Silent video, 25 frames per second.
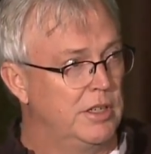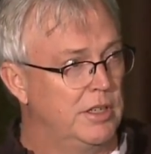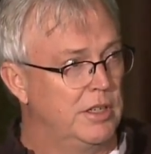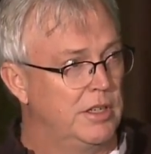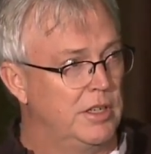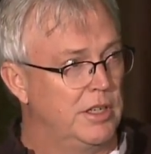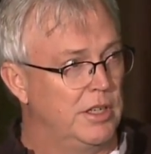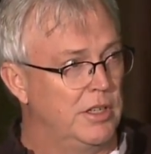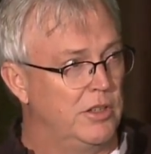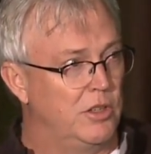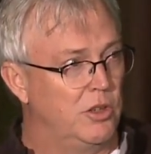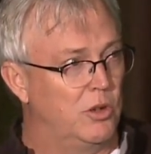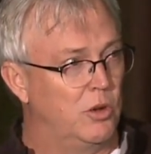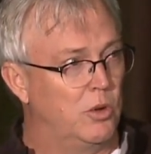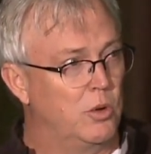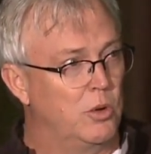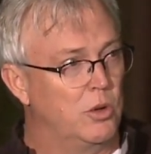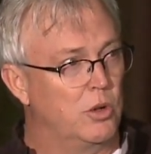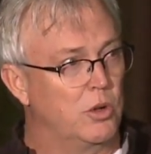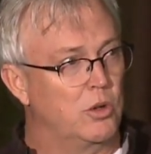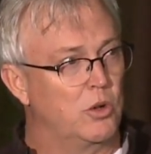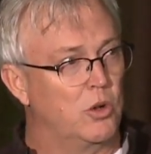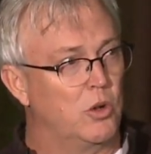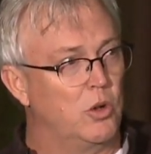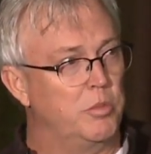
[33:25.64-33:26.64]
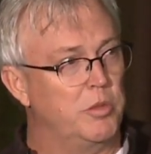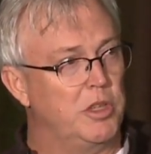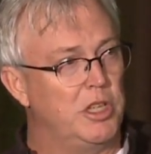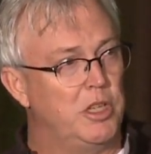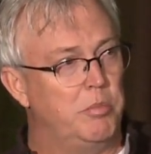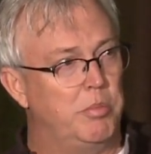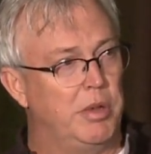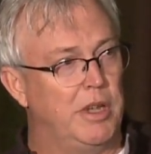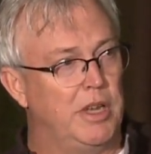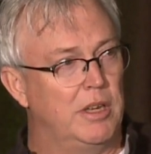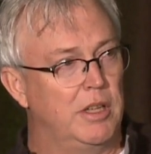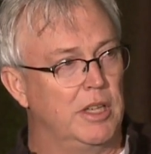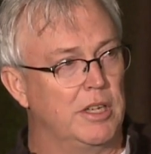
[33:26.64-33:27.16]
And the owner told me he
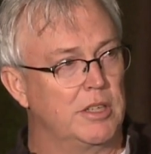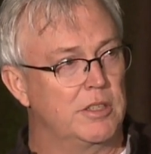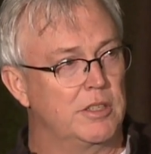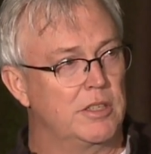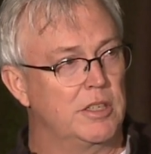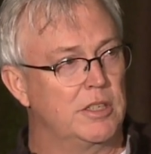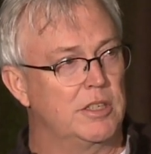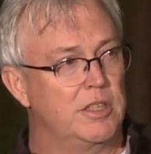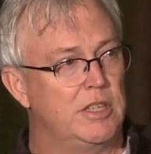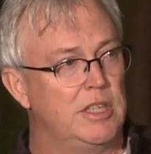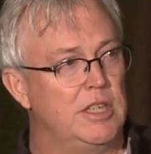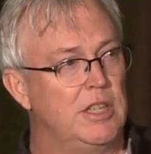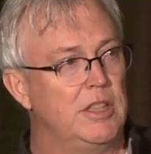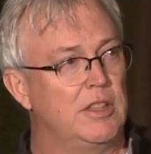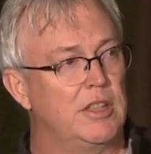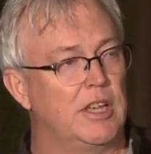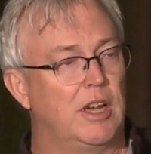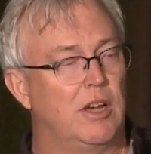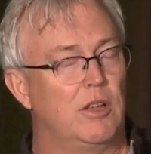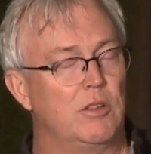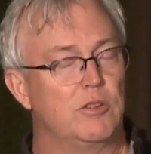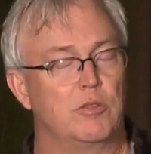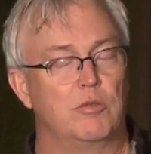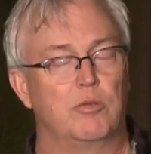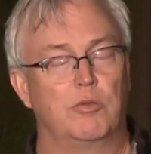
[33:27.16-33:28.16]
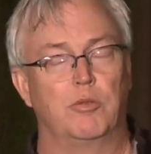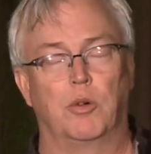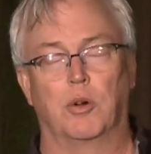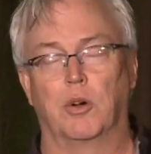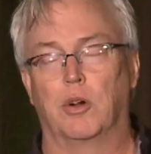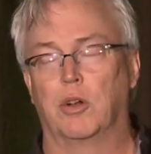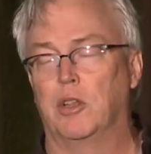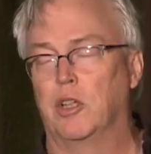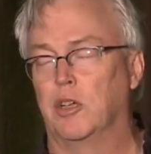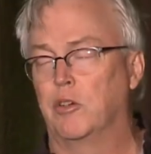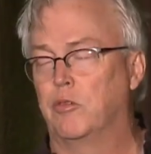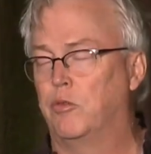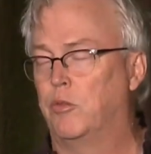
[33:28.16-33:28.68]
paid like $16,000 for
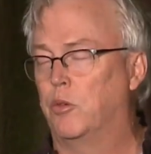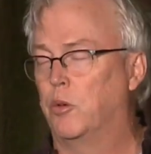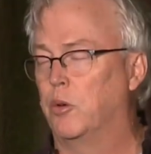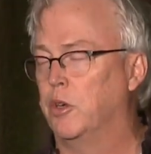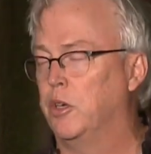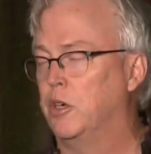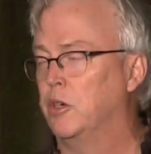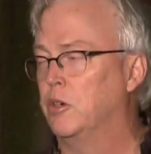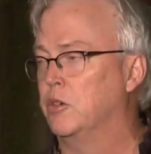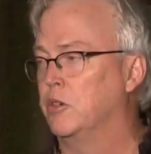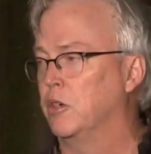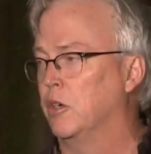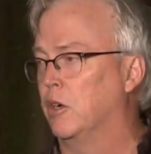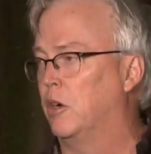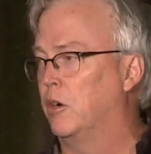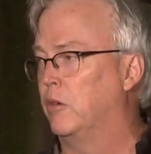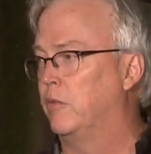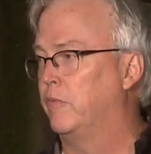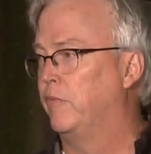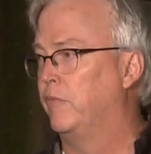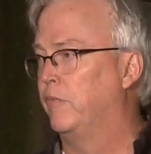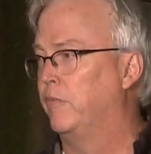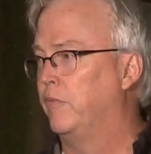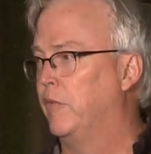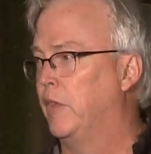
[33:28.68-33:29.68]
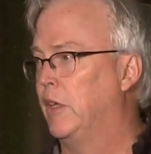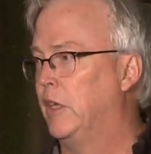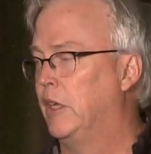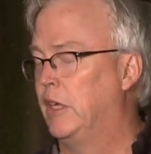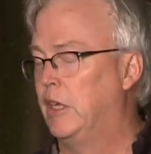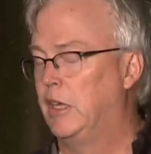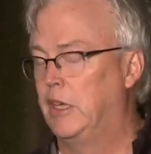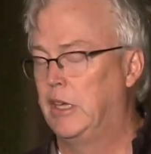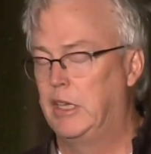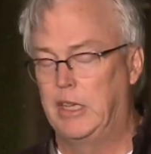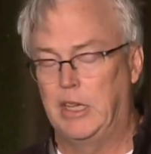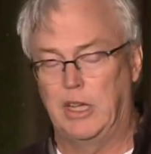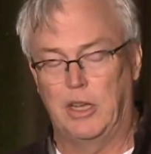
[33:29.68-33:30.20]
it like 4 years ago.
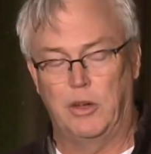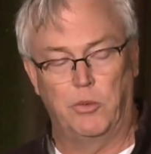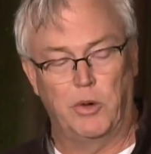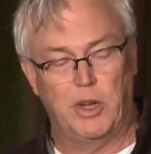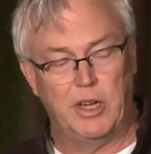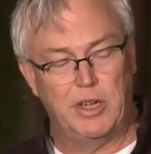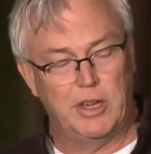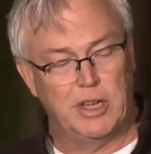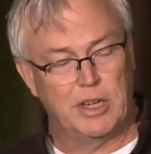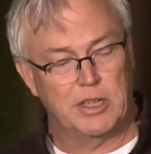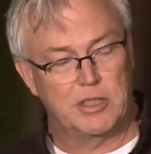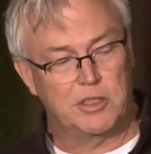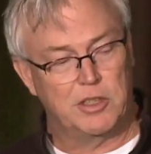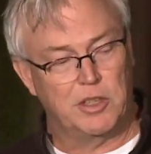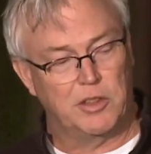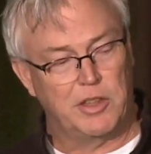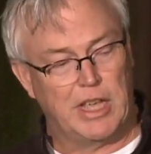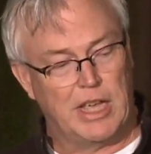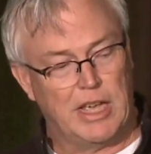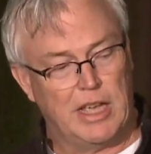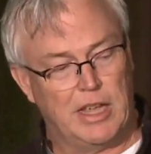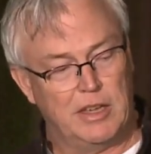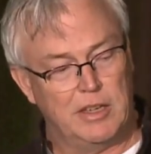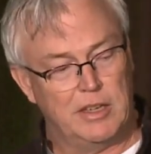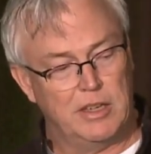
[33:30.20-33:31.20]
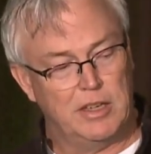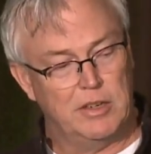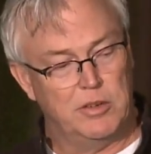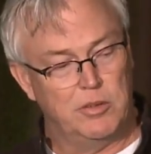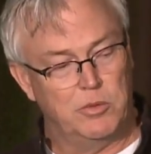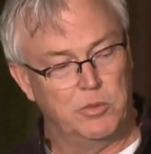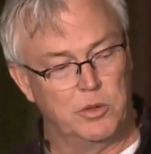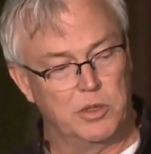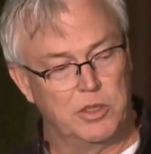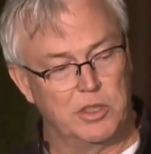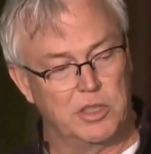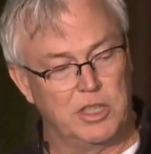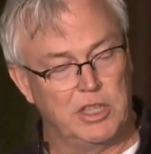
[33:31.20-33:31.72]
And right next to that
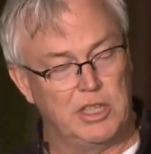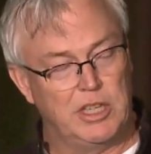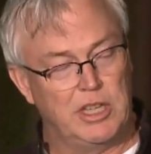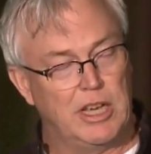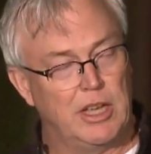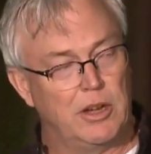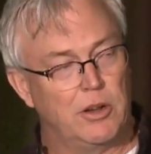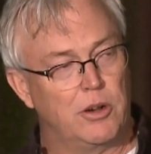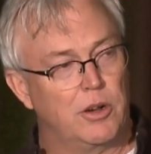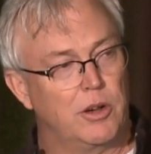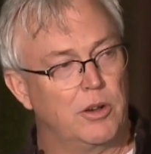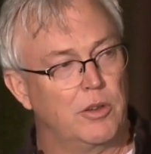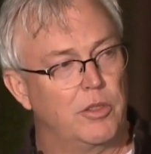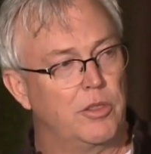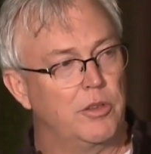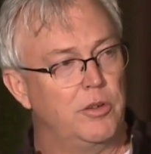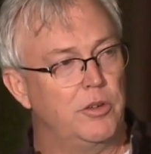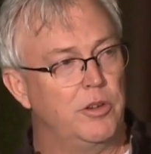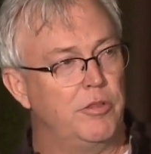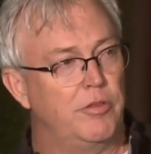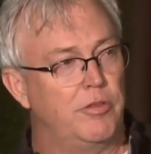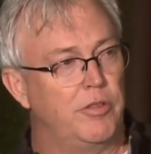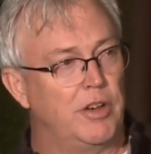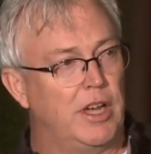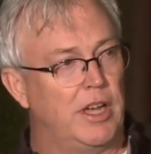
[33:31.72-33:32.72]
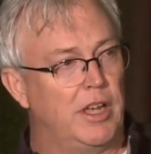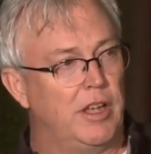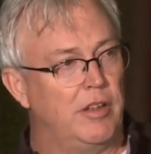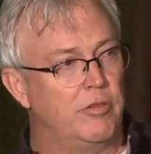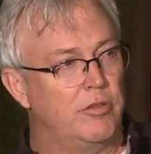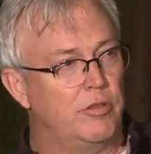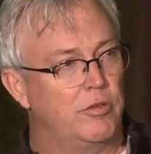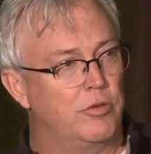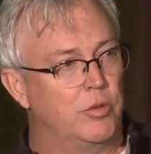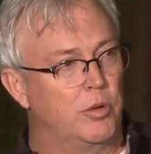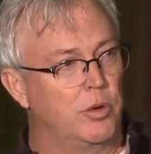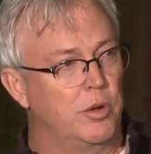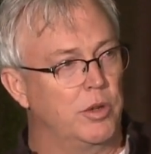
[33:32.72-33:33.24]
was a Yetter
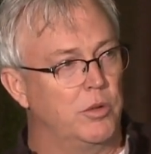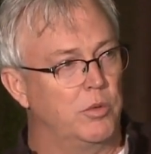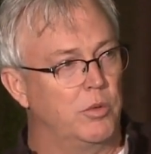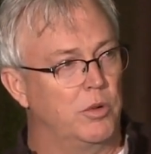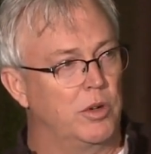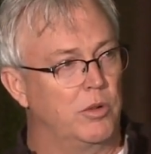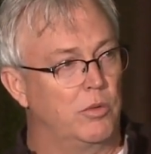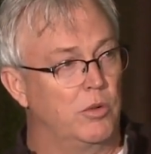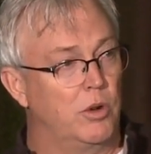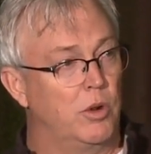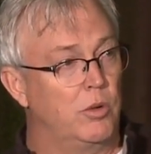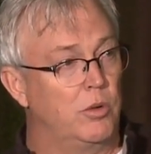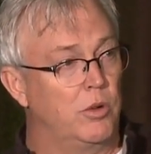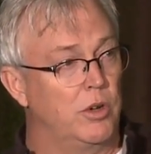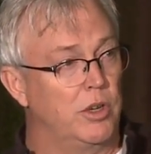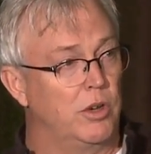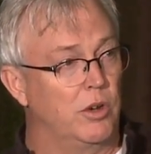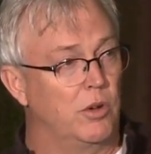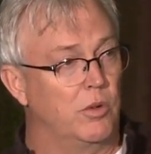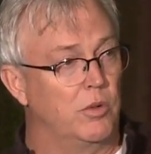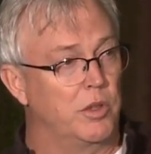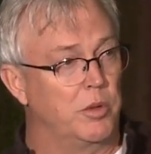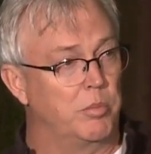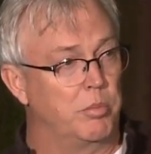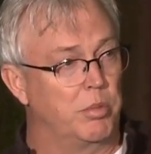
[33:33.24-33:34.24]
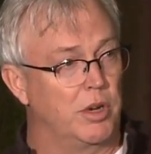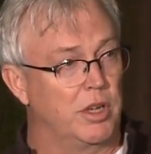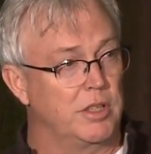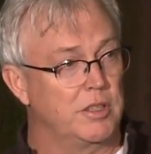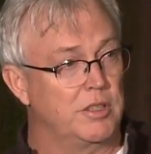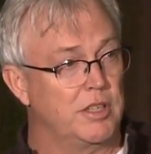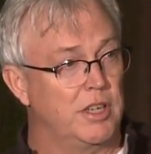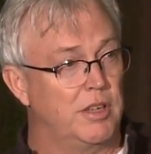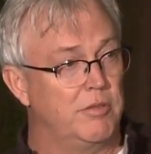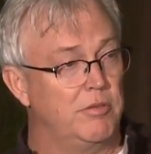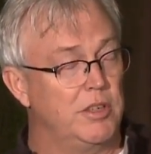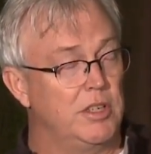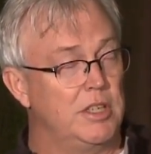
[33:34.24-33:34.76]
3541 rotary hoe that brought
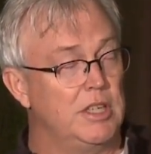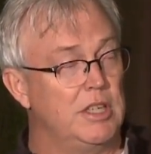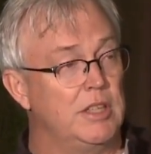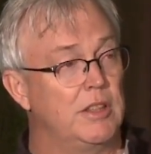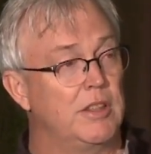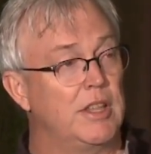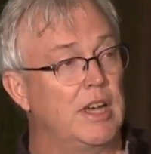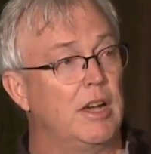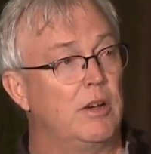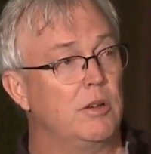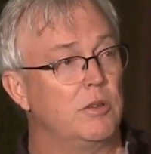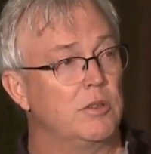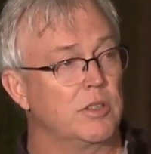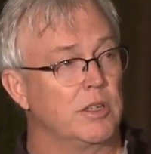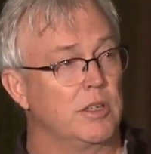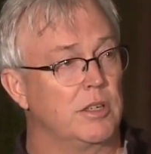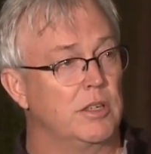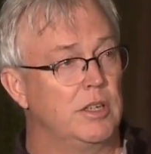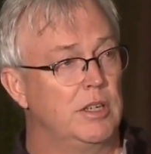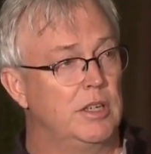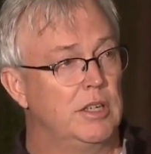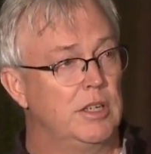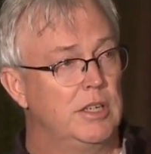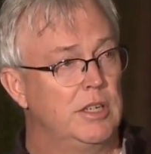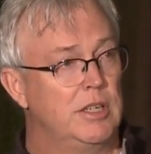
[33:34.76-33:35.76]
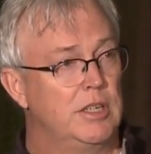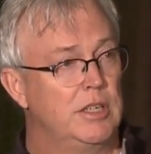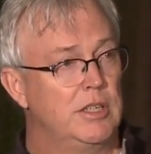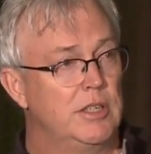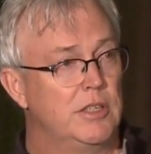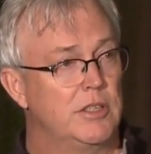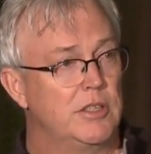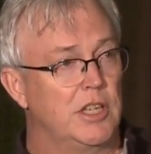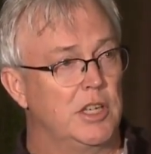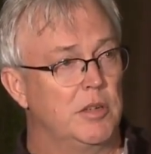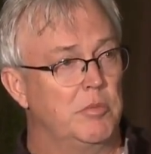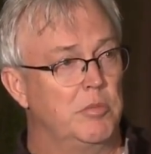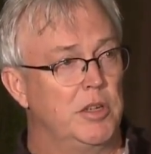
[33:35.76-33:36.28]
$17,000.
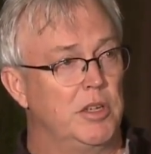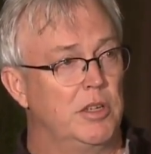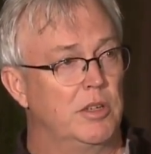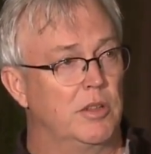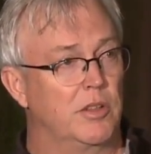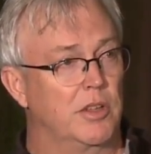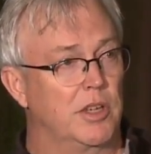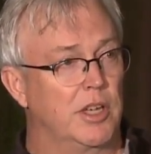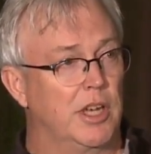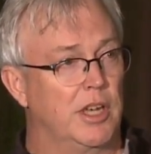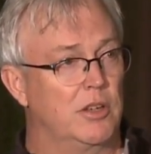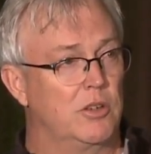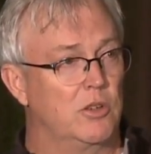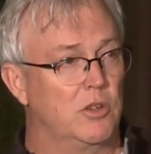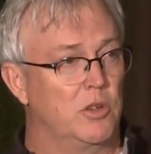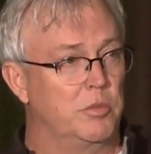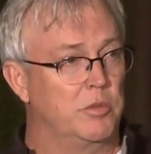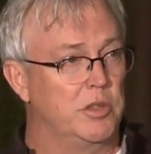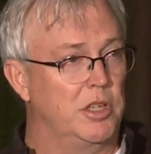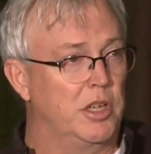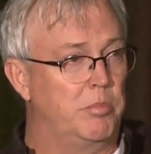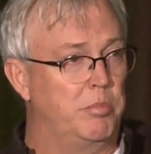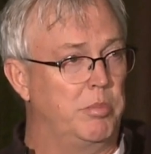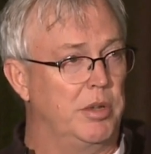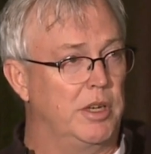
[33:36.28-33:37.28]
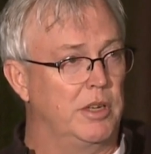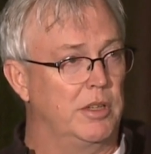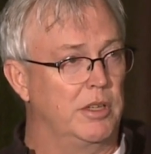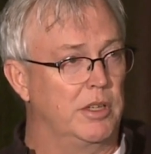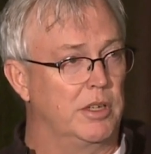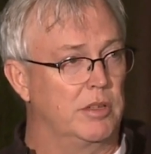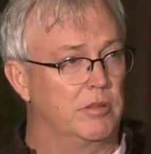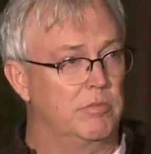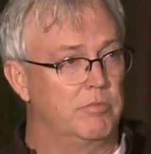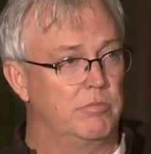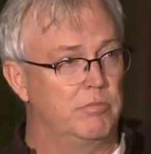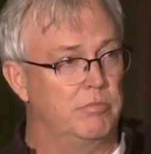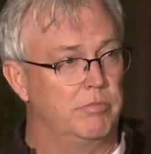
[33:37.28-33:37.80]
Same deal. The guy told me I paid like,
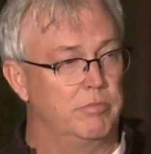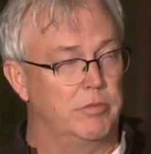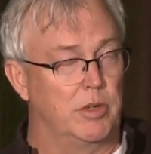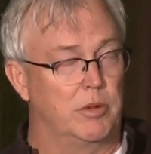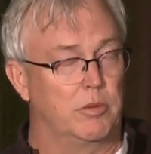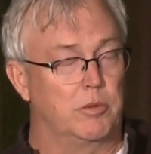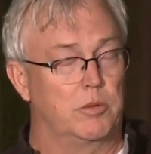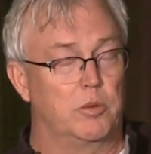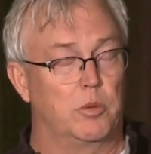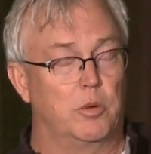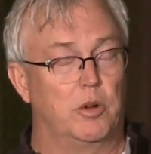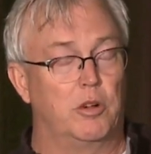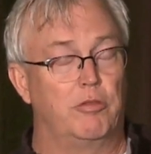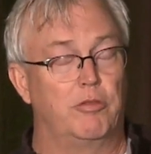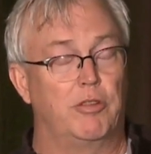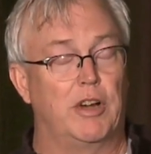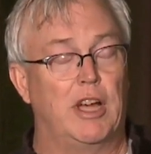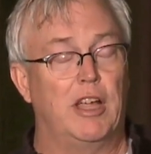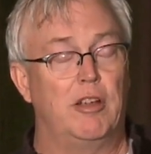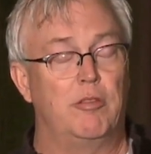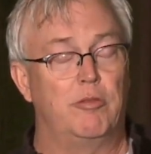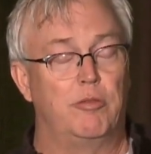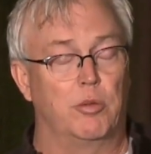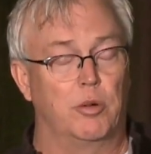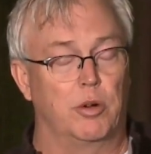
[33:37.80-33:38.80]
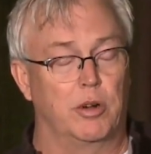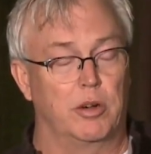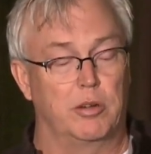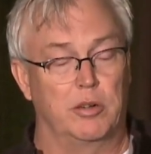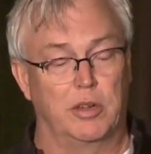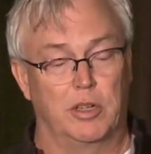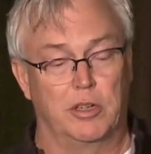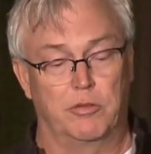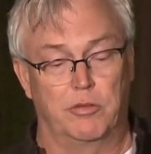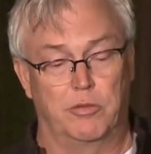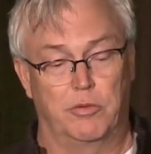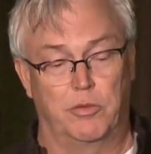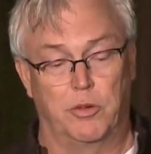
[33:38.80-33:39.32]
you know, $12,500 for it
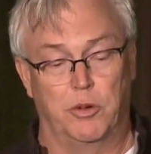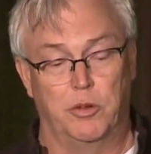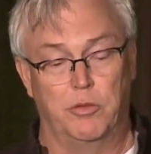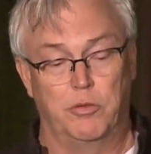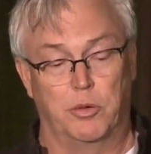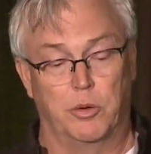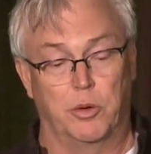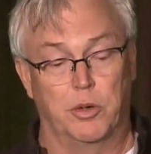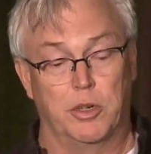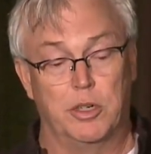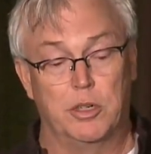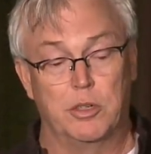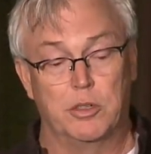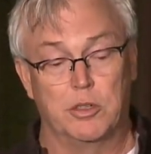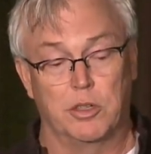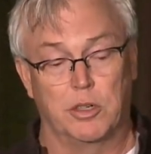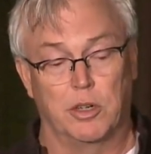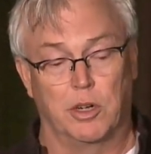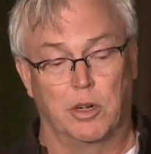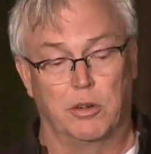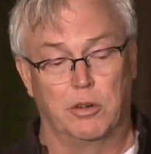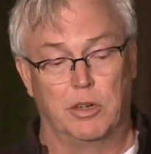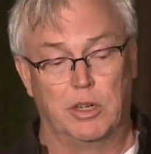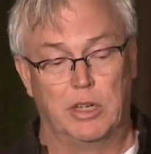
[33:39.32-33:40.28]
like 3-4 years ago.